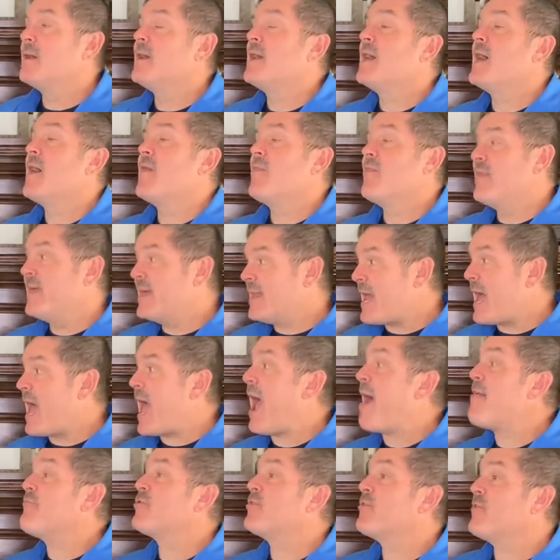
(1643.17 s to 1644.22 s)
And then
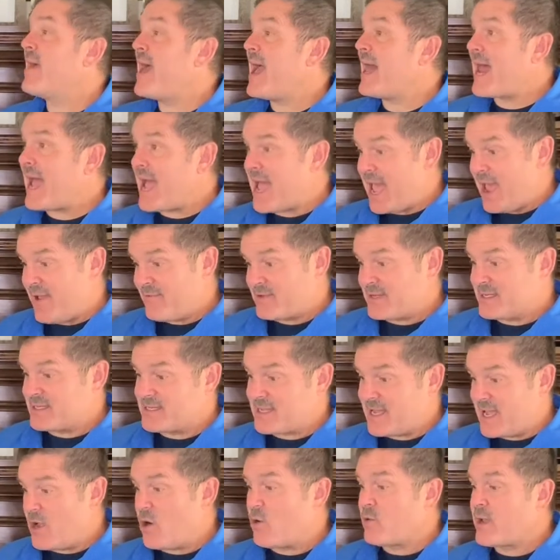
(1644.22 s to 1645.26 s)
after that, I have to
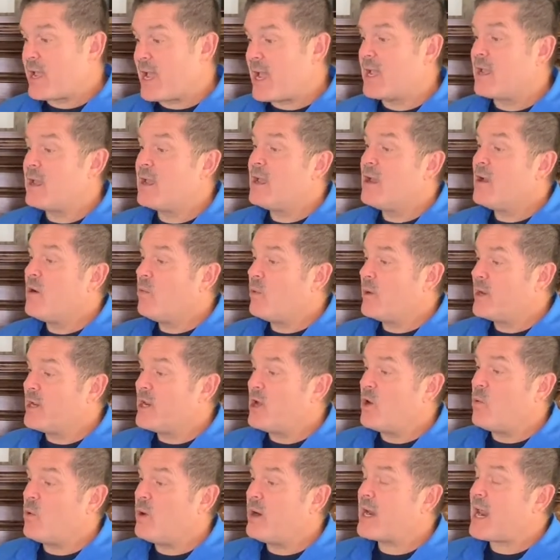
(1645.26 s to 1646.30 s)
say, okay, well, you know
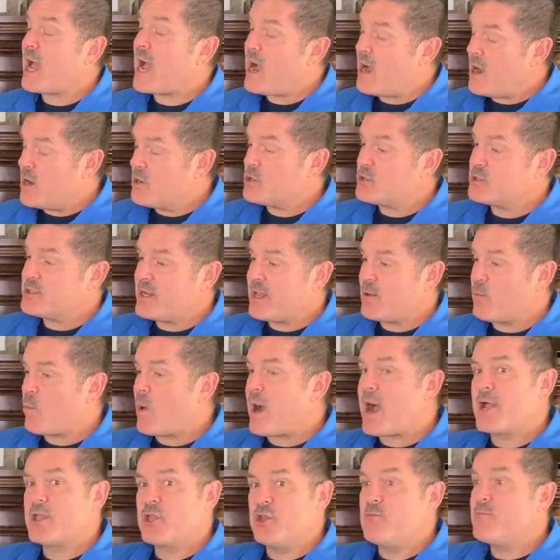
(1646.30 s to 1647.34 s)
what? I understand why
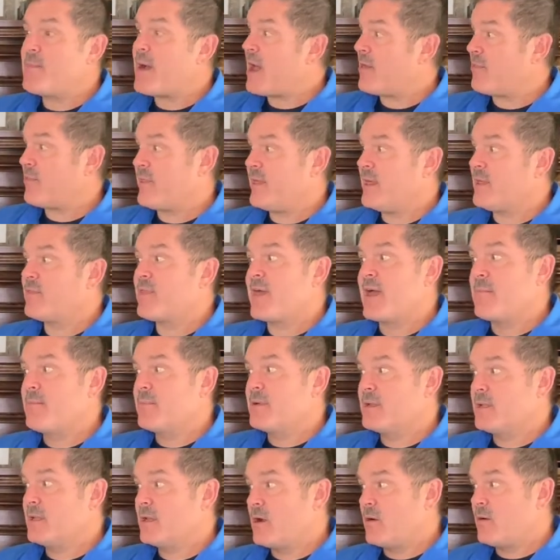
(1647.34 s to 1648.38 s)
you might think that,
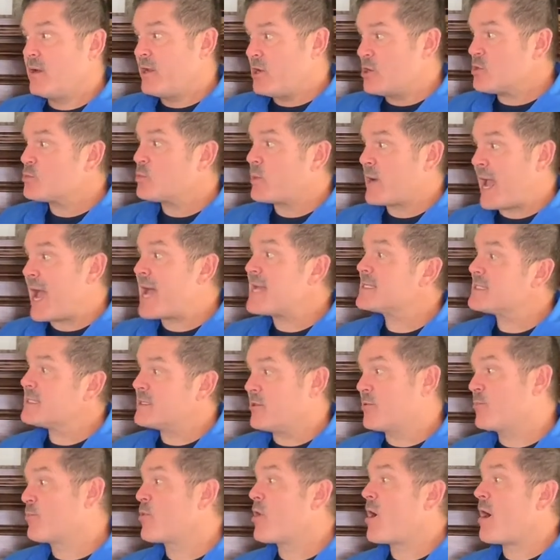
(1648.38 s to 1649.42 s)
but here's what I see the
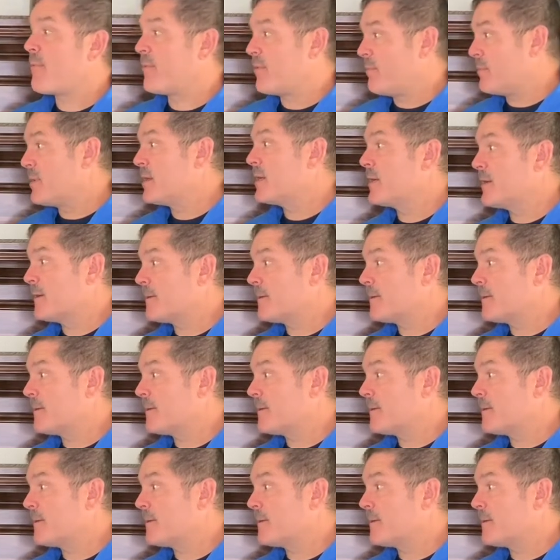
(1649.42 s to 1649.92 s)
problem being.